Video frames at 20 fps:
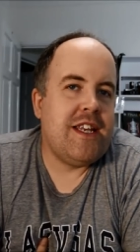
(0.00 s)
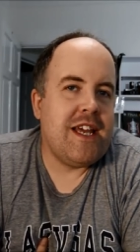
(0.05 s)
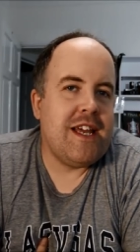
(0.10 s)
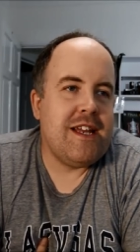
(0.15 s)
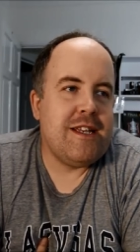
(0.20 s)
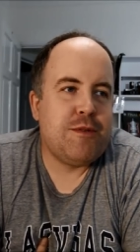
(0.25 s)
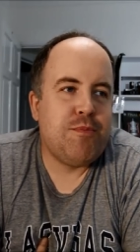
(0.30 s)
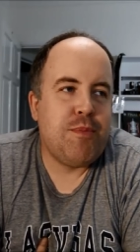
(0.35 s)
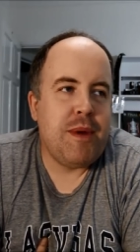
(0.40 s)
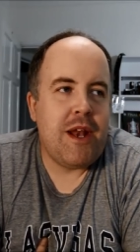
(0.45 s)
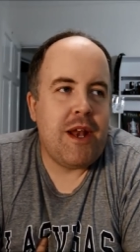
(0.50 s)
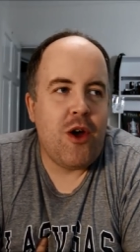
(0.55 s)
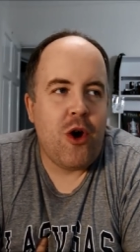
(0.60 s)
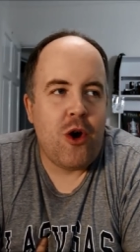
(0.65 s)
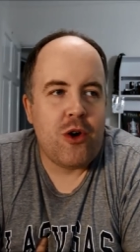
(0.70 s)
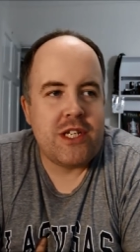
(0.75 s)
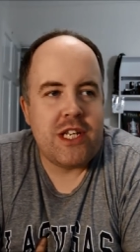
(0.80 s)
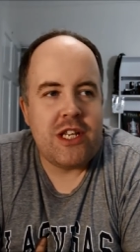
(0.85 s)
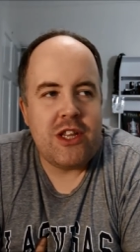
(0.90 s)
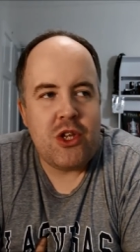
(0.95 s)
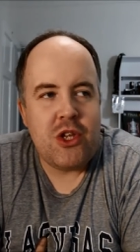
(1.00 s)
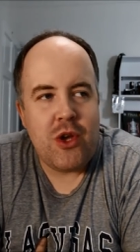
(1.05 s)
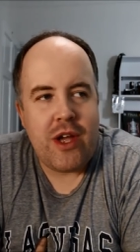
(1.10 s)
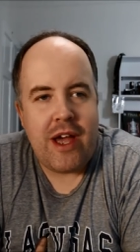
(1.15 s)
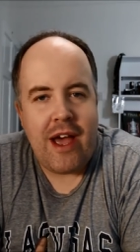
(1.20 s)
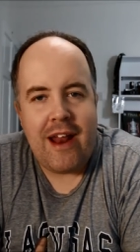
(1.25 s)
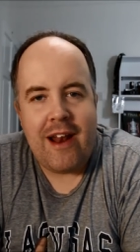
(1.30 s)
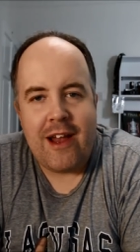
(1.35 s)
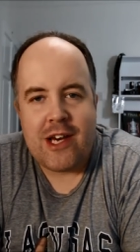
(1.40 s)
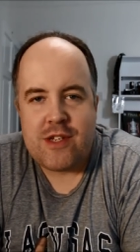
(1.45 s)
It's been hot in the
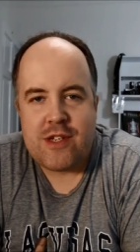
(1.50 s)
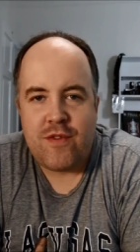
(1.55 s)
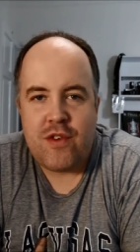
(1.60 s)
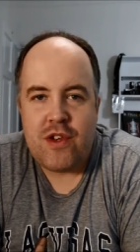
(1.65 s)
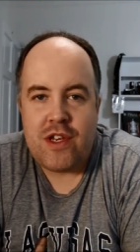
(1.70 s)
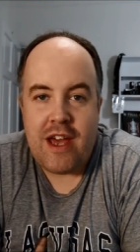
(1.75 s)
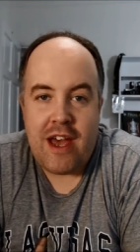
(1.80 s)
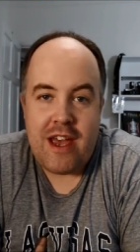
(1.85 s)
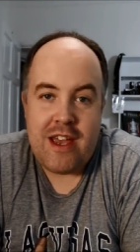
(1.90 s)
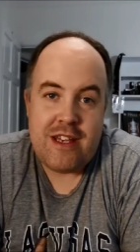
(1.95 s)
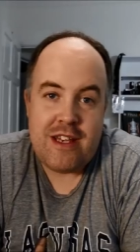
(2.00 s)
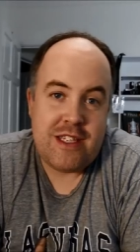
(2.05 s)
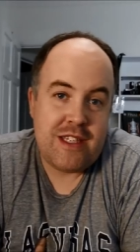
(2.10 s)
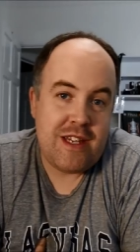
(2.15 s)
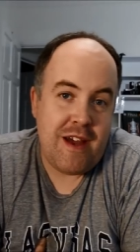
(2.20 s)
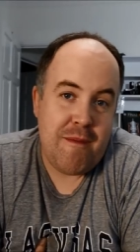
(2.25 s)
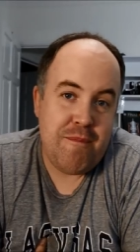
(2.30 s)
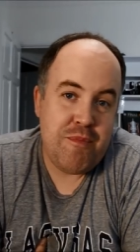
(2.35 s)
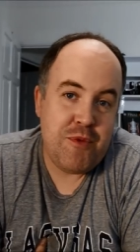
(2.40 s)
UK last few days.